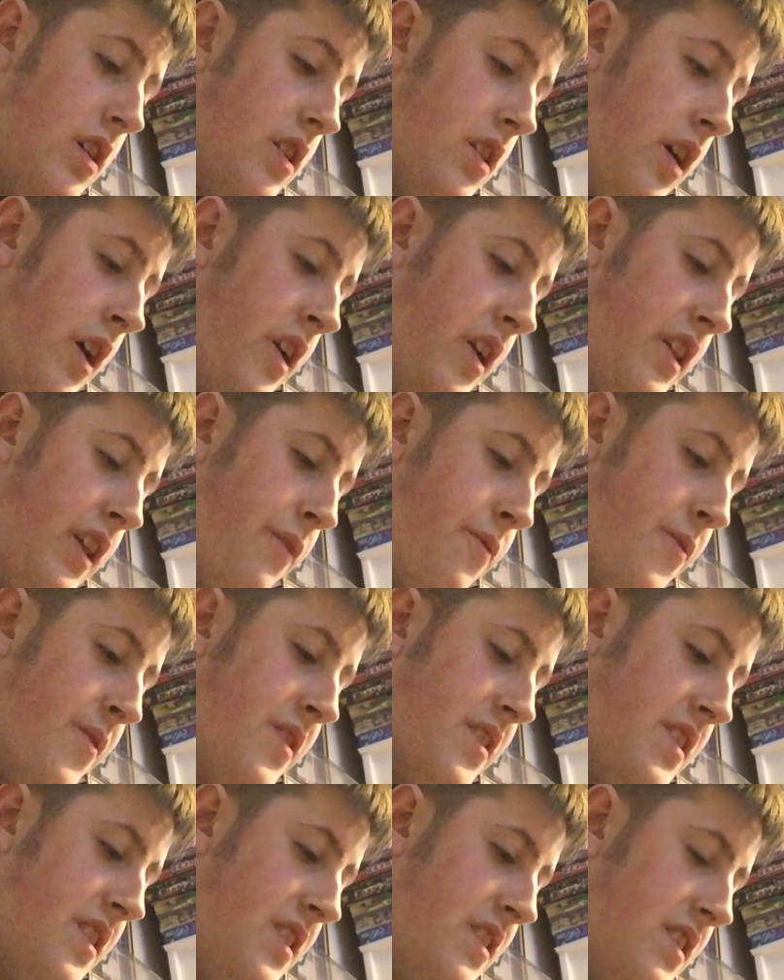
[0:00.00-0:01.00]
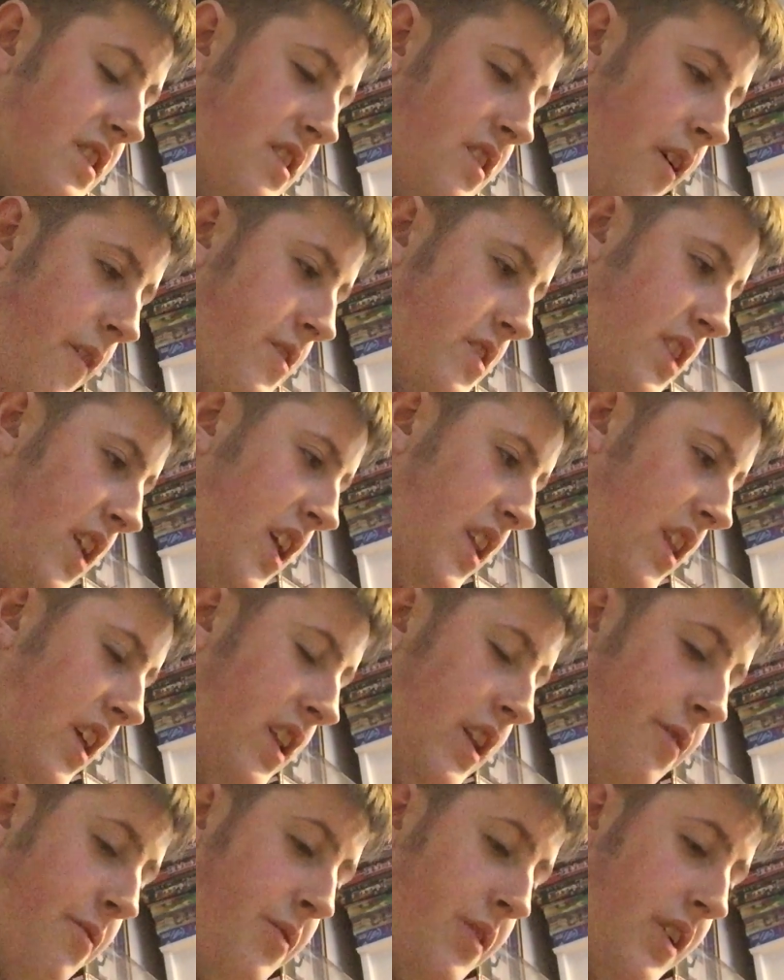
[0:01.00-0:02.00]
The only difference is obviously the
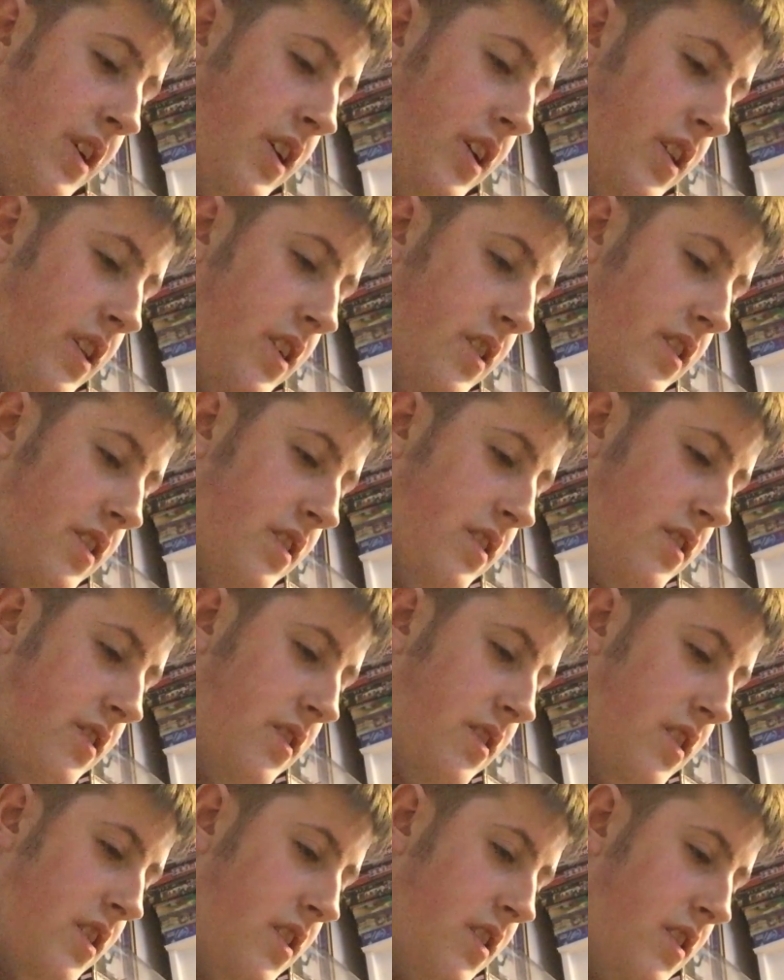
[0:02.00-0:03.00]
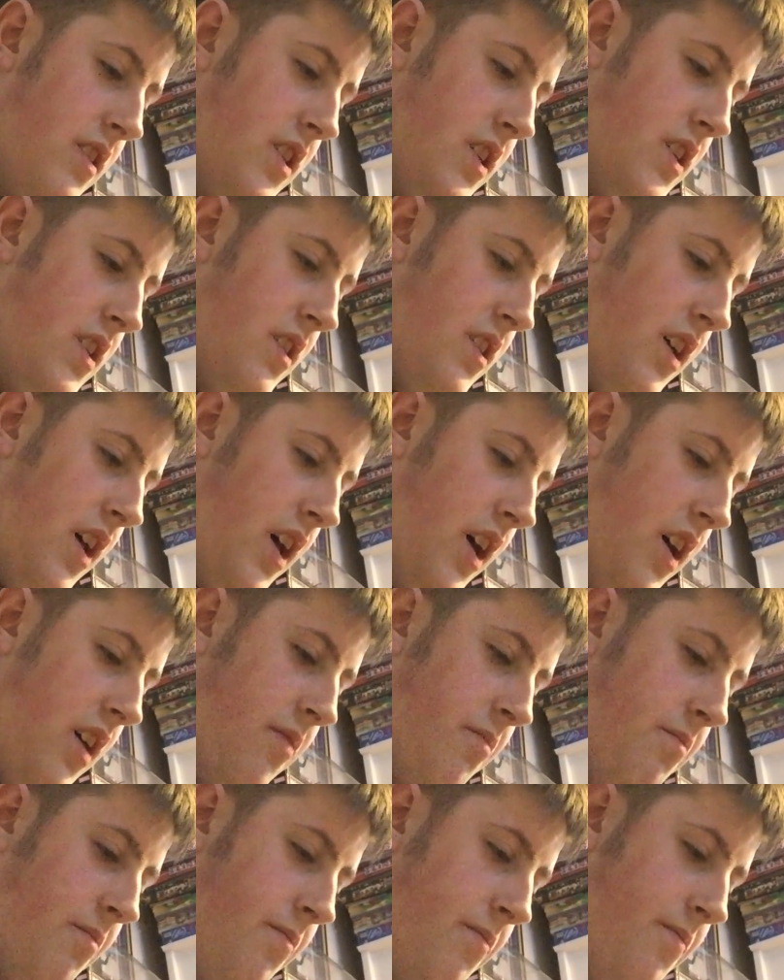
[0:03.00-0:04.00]
different colours.
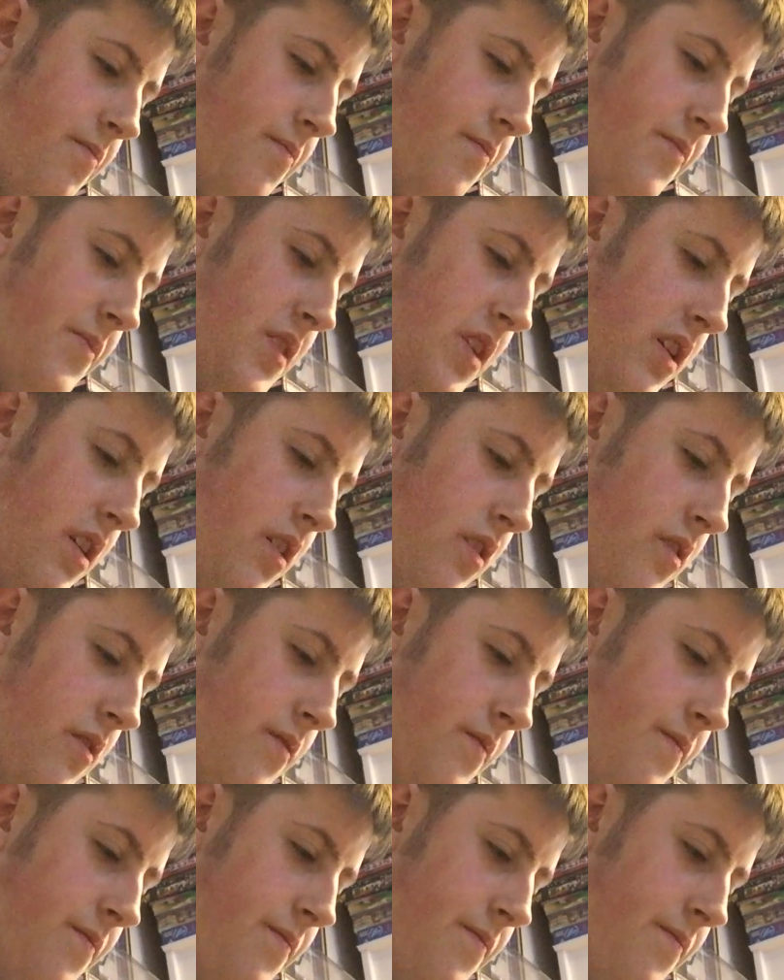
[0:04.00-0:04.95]
You know.